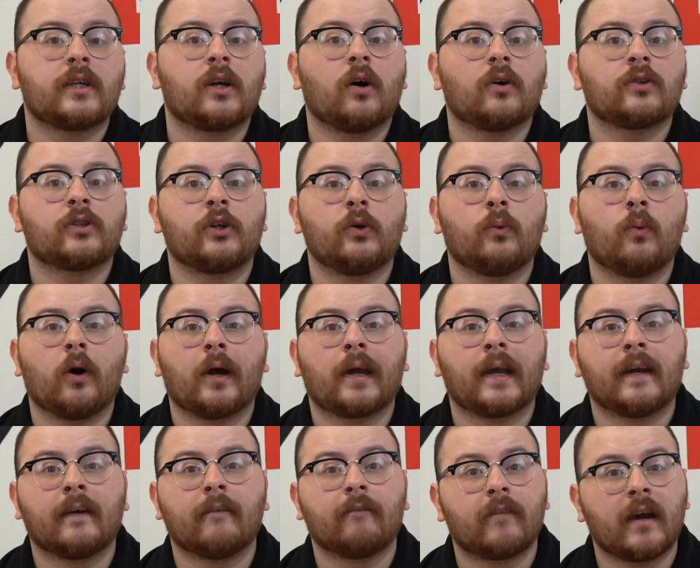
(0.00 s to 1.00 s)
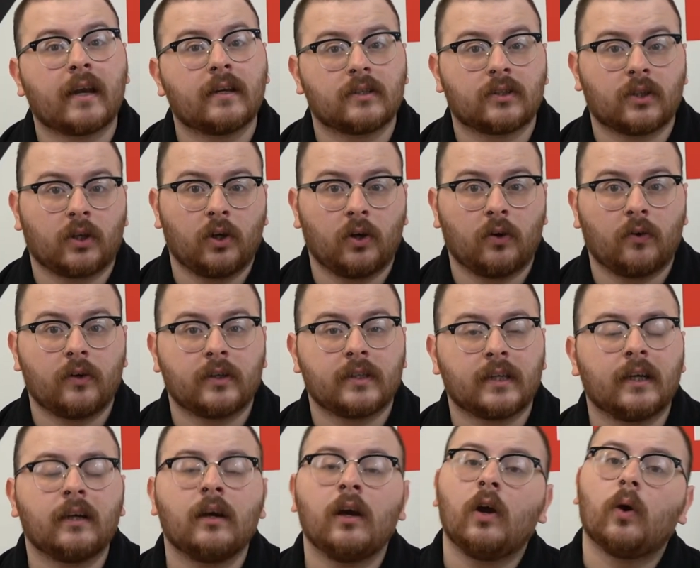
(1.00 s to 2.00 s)
guards who work in event
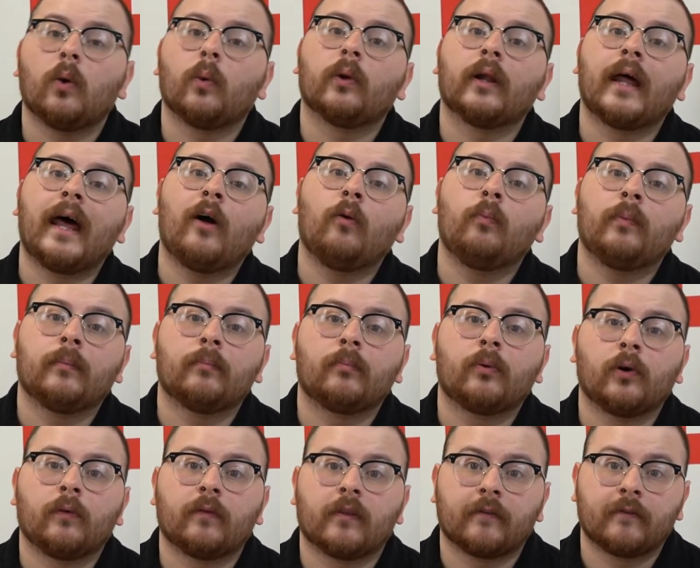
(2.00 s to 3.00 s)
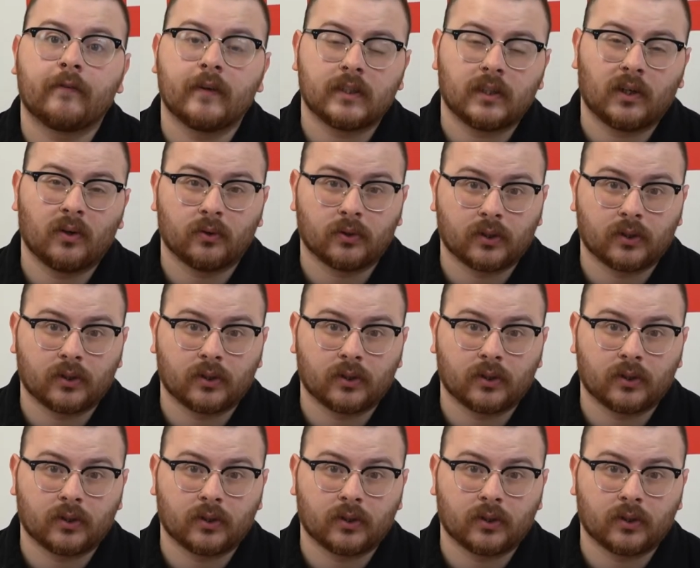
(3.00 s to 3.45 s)
security will help improve the physical